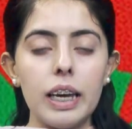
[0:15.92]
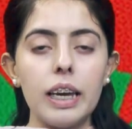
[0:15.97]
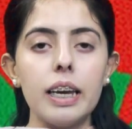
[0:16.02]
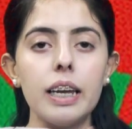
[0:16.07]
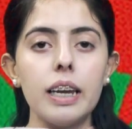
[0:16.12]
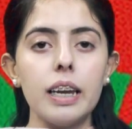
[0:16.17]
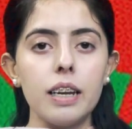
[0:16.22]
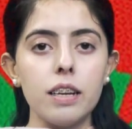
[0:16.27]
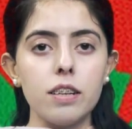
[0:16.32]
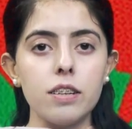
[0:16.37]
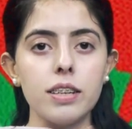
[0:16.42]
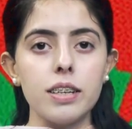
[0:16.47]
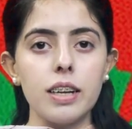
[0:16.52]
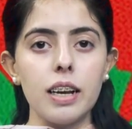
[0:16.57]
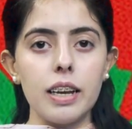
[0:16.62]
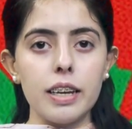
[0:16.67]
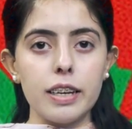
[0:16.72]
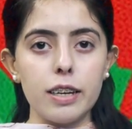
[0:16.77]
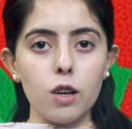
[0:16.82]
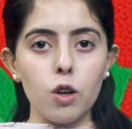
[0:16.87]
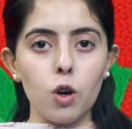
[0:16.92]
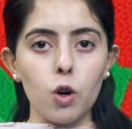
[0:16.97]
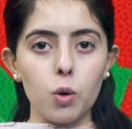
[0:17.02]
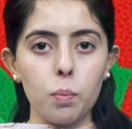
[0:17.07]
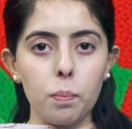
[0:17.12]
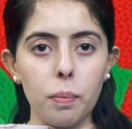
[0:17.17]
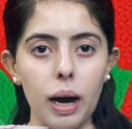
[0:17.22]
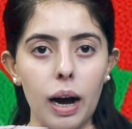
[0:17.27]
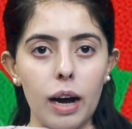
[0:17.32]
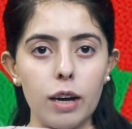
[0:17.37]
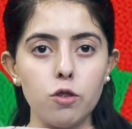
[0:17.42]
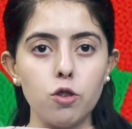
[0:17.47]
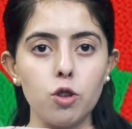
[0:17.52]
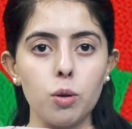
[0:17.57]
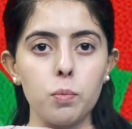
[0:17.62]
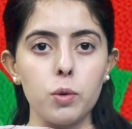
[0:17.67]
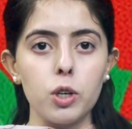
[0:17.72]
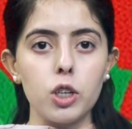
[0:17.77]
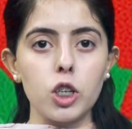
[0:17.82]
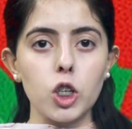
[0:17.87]
In Indian illegally occupied
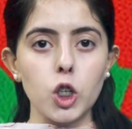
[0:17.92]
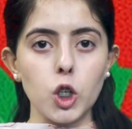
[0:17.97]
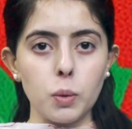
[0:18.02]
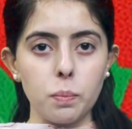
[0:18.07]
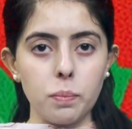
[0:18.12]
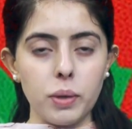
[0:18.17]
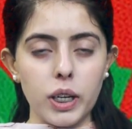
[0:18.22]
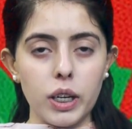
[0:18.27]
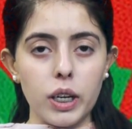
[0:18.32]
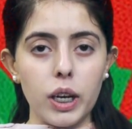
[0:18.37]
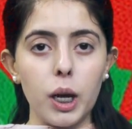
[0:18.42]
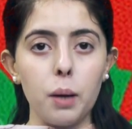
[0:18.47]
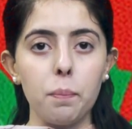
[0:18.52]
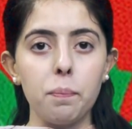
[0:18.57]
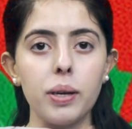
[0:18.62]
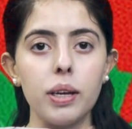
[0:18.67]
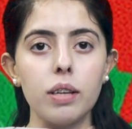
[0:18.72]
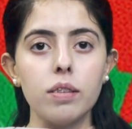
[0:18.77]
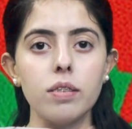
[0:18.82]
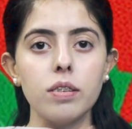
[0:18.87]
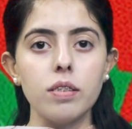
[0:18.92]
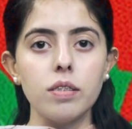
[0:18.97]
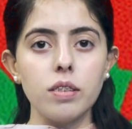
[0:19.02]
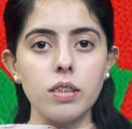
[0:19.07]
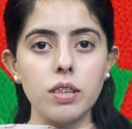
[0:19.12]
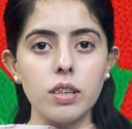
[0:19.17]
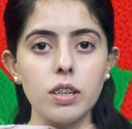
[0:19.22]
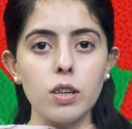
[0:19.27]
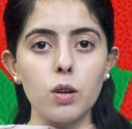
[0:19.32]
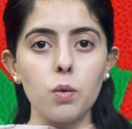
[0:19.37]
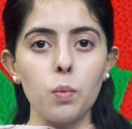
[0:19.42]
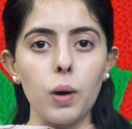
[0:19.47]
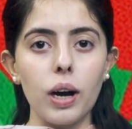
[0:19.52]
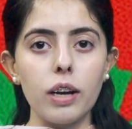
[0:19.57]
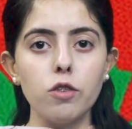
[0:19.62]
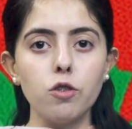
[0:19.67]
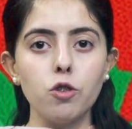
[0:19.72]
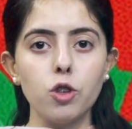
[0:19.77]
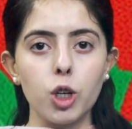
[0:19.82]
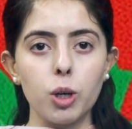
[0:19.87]
Jammu and Kashmir, APHC Senior
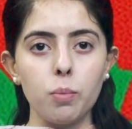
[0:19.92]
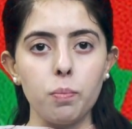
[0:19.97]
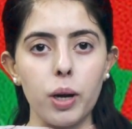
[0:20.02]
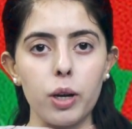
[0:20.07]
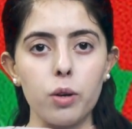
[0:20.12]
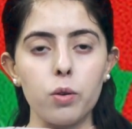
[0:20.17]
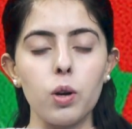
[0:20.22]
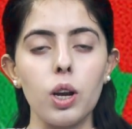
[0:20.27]
Vice Chairman